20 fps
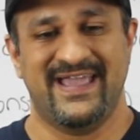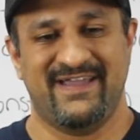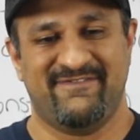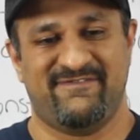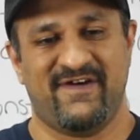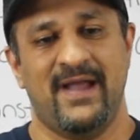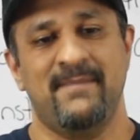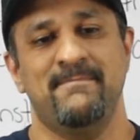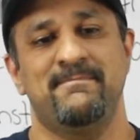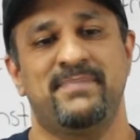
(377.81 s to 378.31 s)

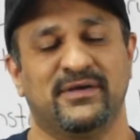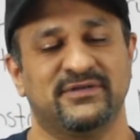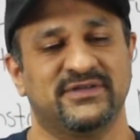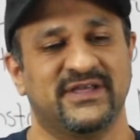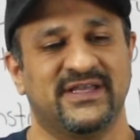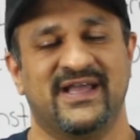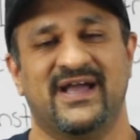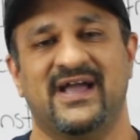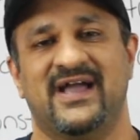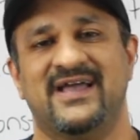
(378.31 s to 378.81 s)
If I'm
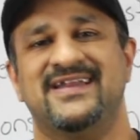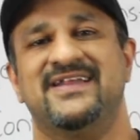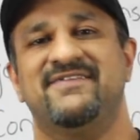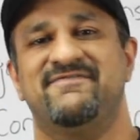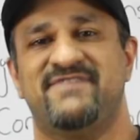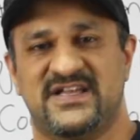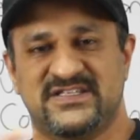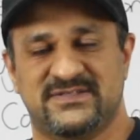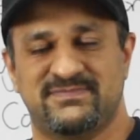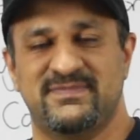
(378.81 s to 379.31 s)
building an
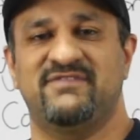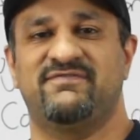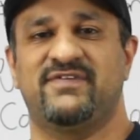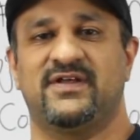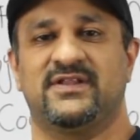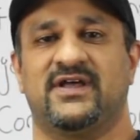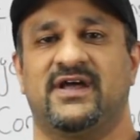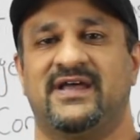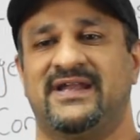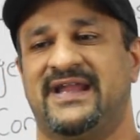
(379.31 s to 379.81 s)
investment
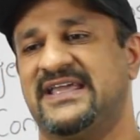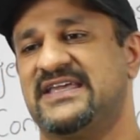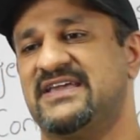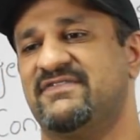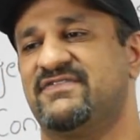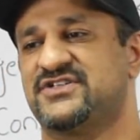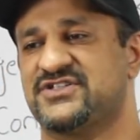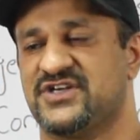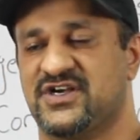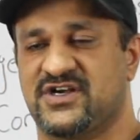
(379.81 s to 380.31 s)
villa and I
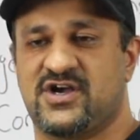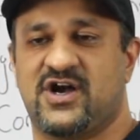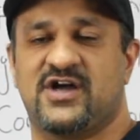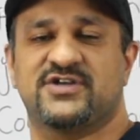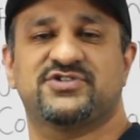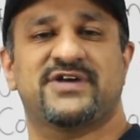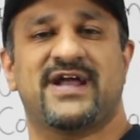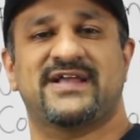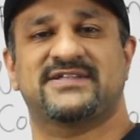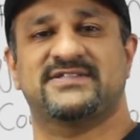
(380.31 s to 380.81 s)
give it to a
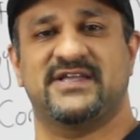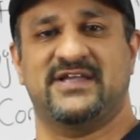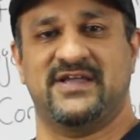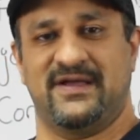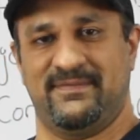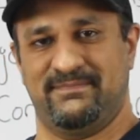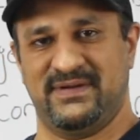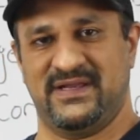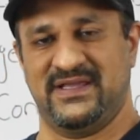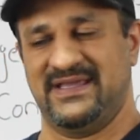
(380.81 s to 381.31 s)
contracting
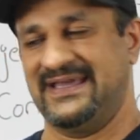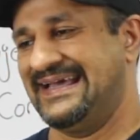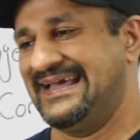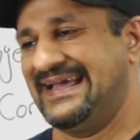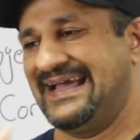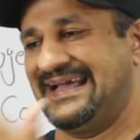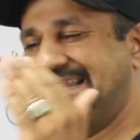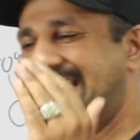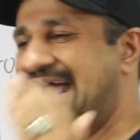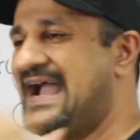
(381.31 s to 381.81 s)
company,
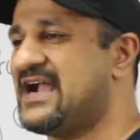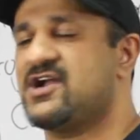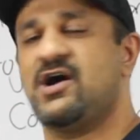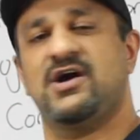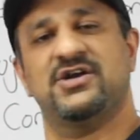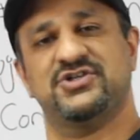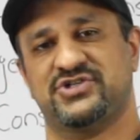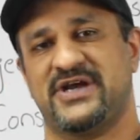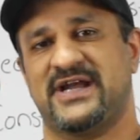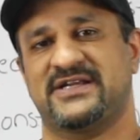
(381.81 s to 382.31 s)
and that
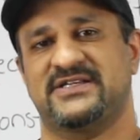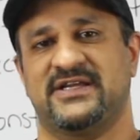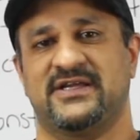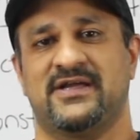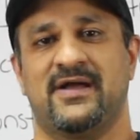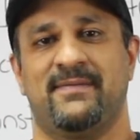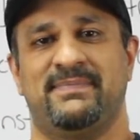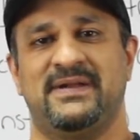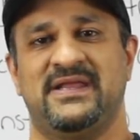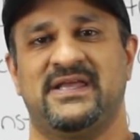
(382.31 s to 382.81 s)
contracting
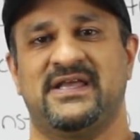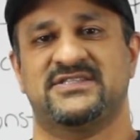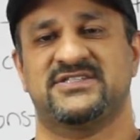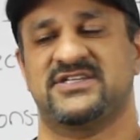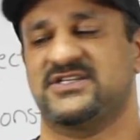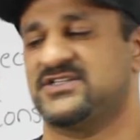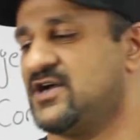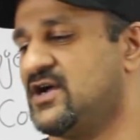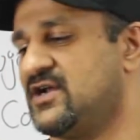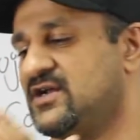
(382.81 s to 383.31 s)
company
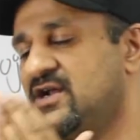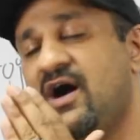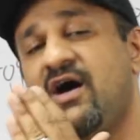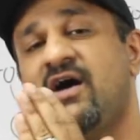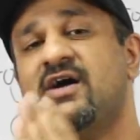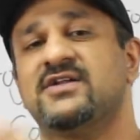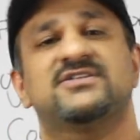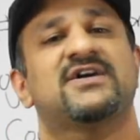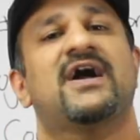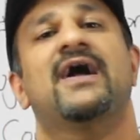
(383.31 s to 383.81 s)
gets it done
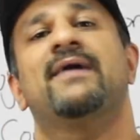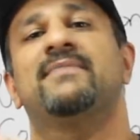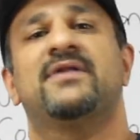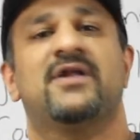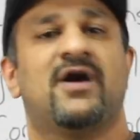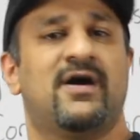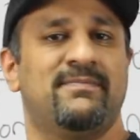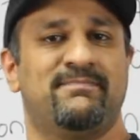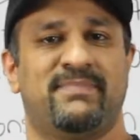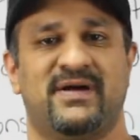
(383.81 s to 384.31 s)
on time
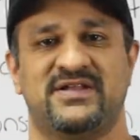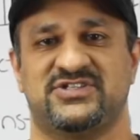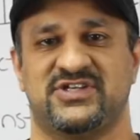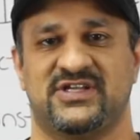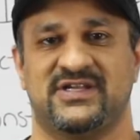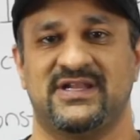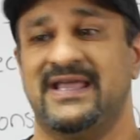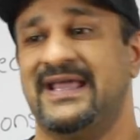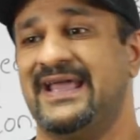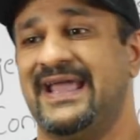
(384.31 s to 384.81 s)
and on
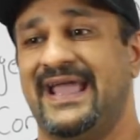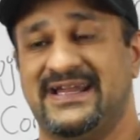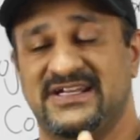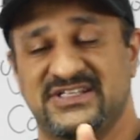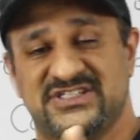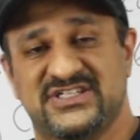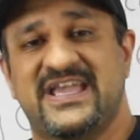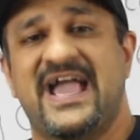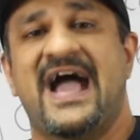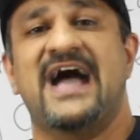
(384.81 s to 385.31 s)
budget, and
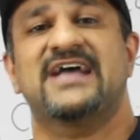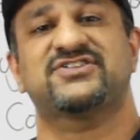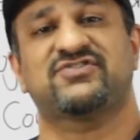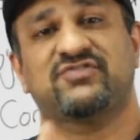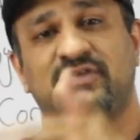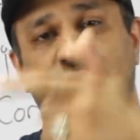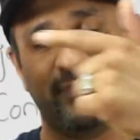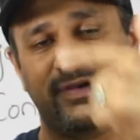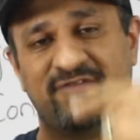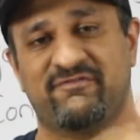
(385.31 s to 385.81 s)
it's cash
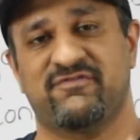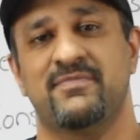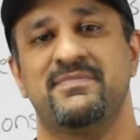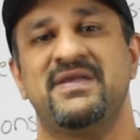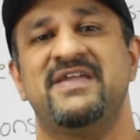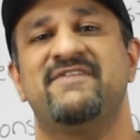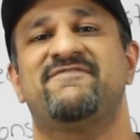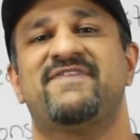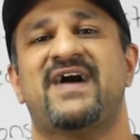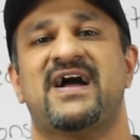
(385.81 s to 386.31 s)
flowing for
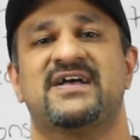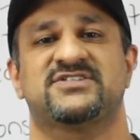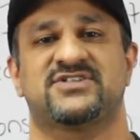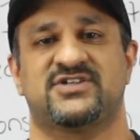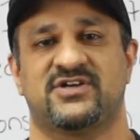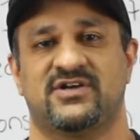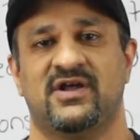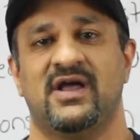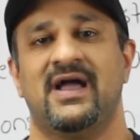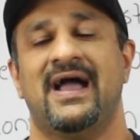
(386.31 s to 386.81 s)
me
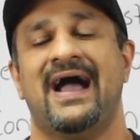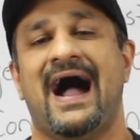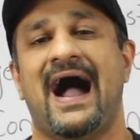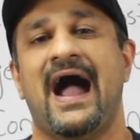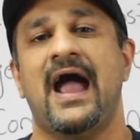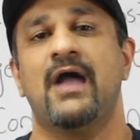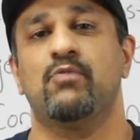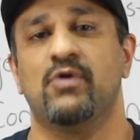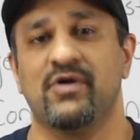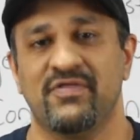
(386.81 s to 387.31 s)
faster,
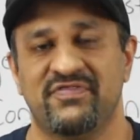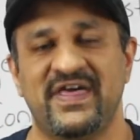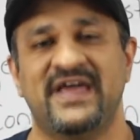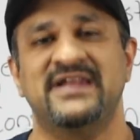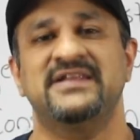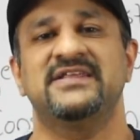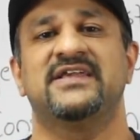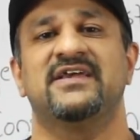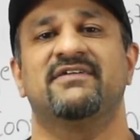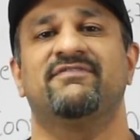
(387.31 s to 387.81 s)
I will
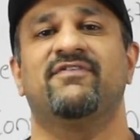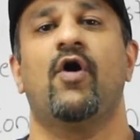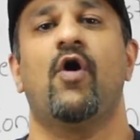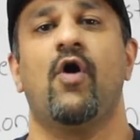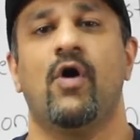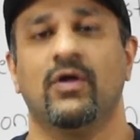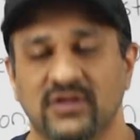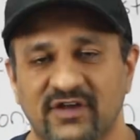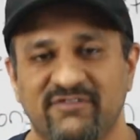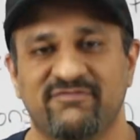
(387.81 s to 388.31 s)
then give
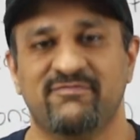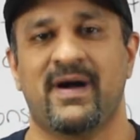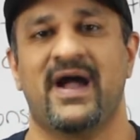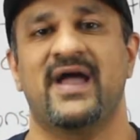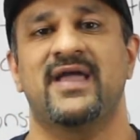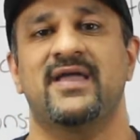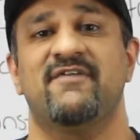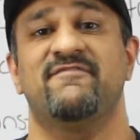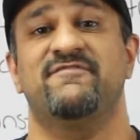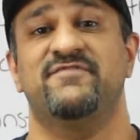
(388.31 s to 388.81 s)
all of
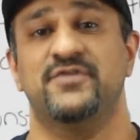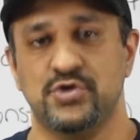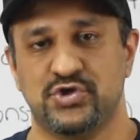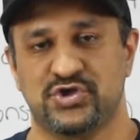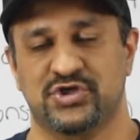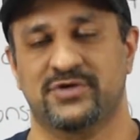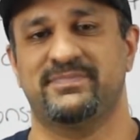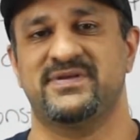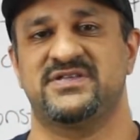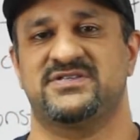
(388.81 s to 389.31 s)
my
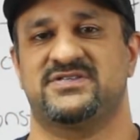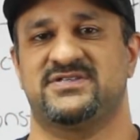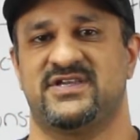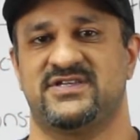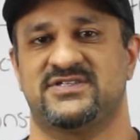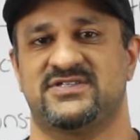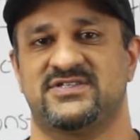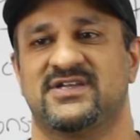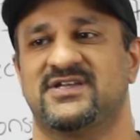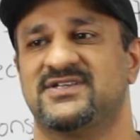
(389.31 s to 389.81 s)
future
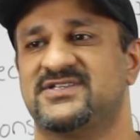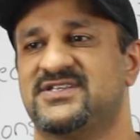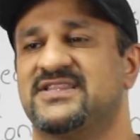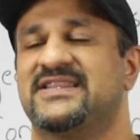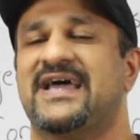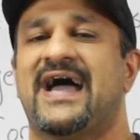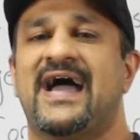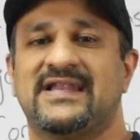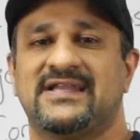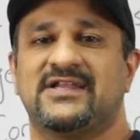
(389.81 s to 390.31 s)
business to
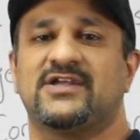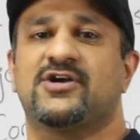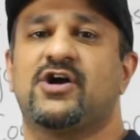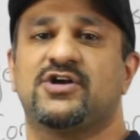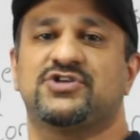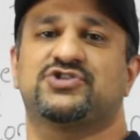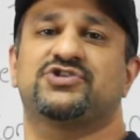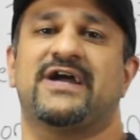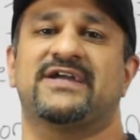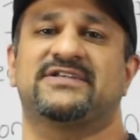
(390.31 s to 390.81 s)
that
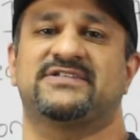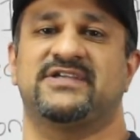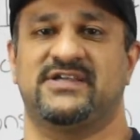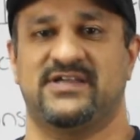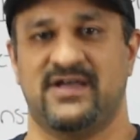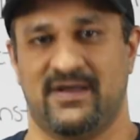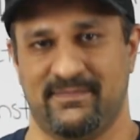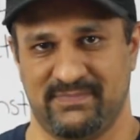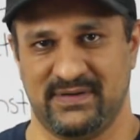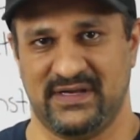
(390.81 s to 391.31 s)
contracting
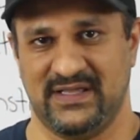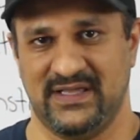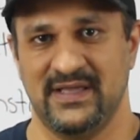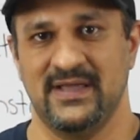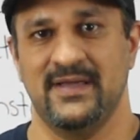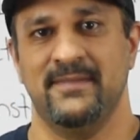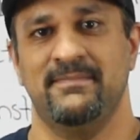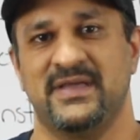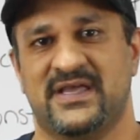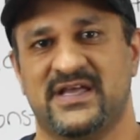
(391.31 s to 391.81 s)
company
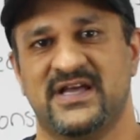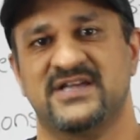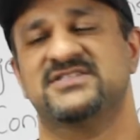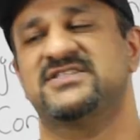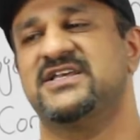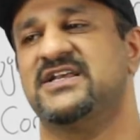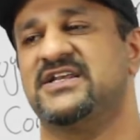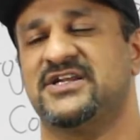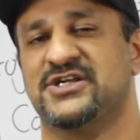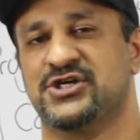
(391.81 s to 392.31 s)

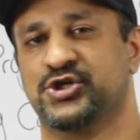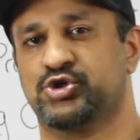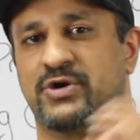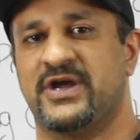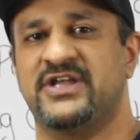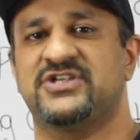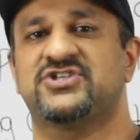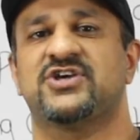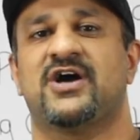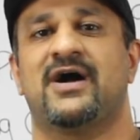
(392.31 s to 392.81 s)
because they did a
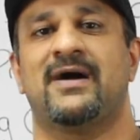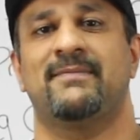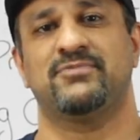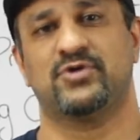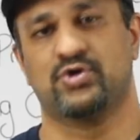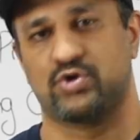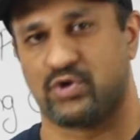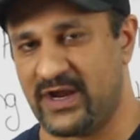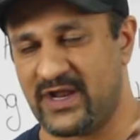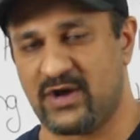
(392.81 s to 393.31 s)
great
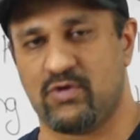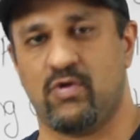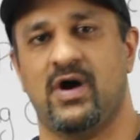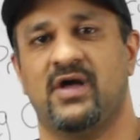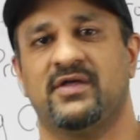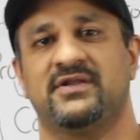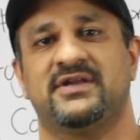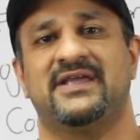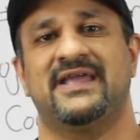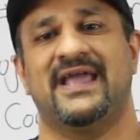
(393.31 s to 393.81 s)
job, great
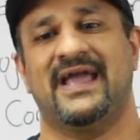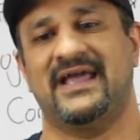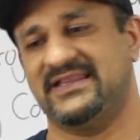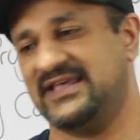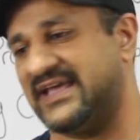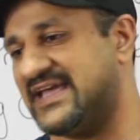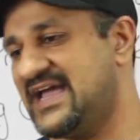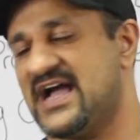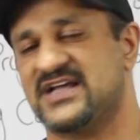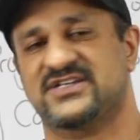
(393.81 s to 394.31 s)
quality, and
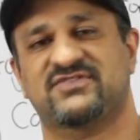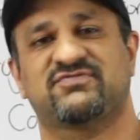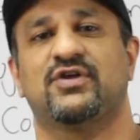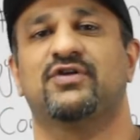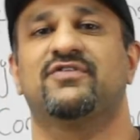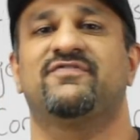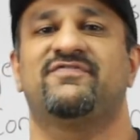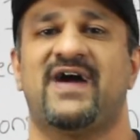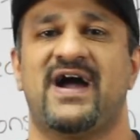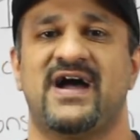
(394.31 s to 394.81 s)
they cash
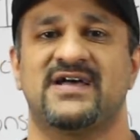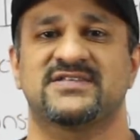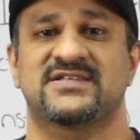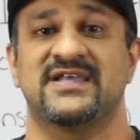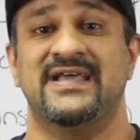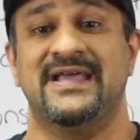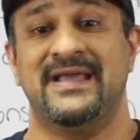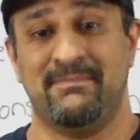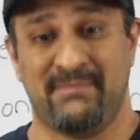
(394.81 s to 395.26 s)
flowed fast.